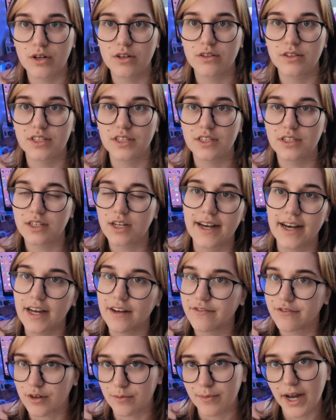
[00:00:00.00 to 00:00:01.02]
person.
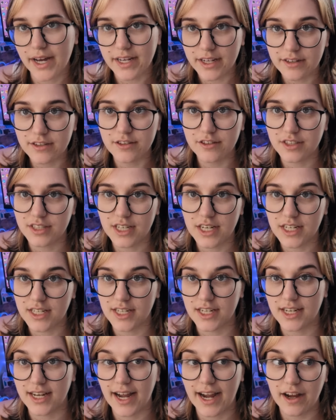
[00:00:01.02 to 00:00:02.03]
Again, from my understanding,